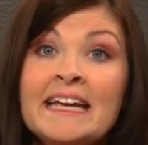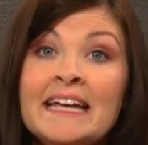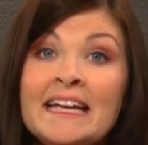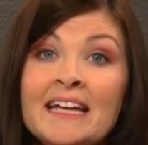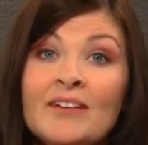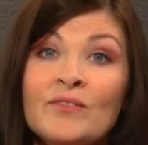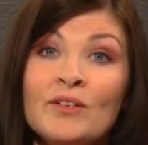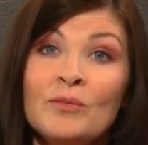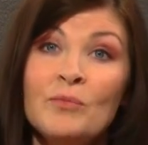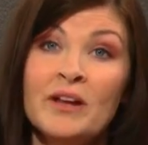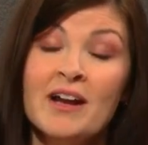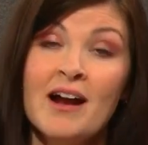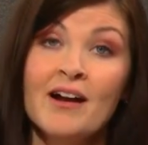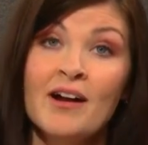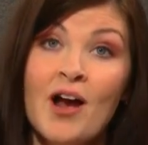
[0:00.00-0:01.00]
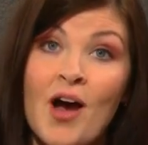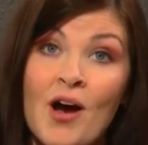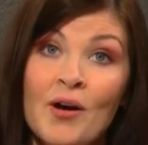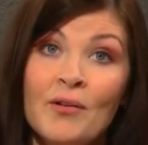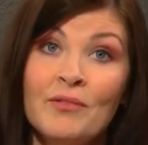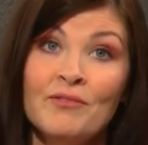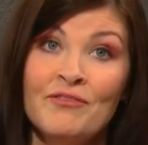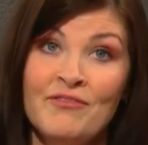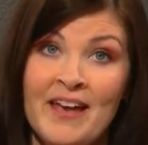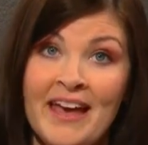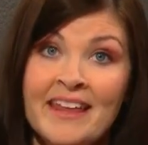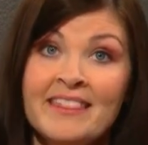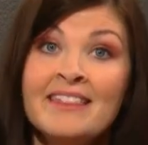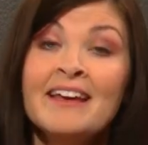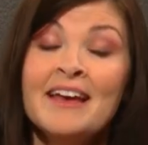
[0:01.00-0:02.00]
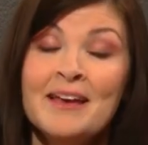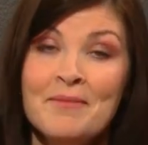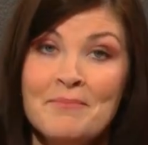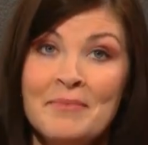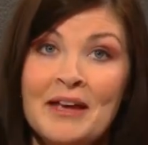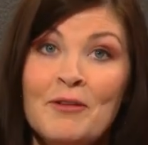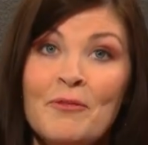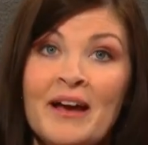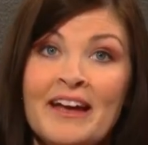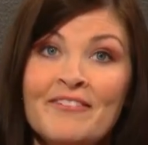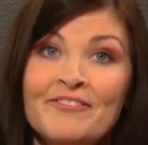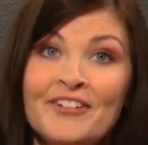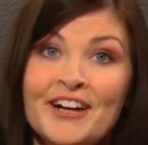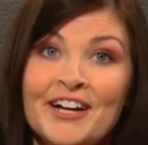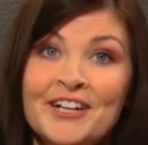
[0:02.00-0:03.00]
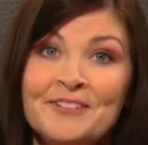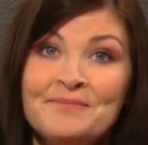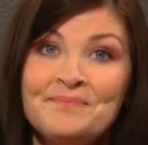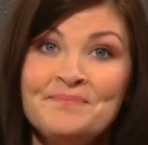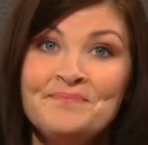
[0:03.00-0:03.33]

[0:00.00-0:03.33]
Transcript: even when our own faith may waver.